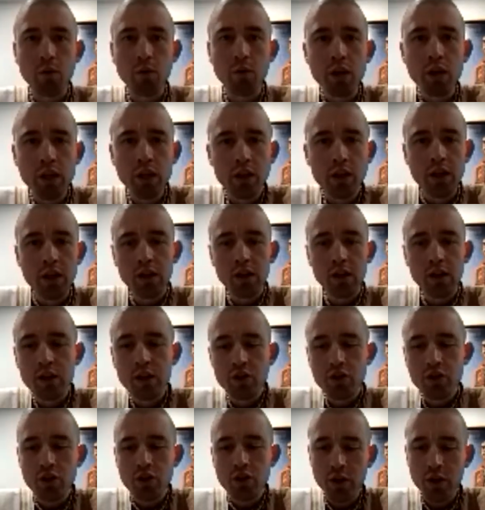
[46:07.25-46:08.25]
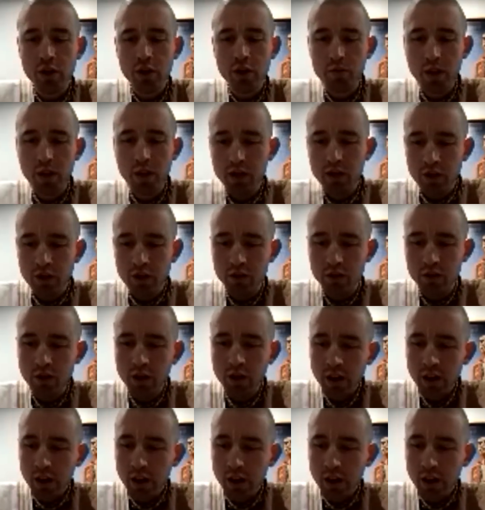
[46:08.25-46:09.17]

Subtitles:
but we can at least try to imagine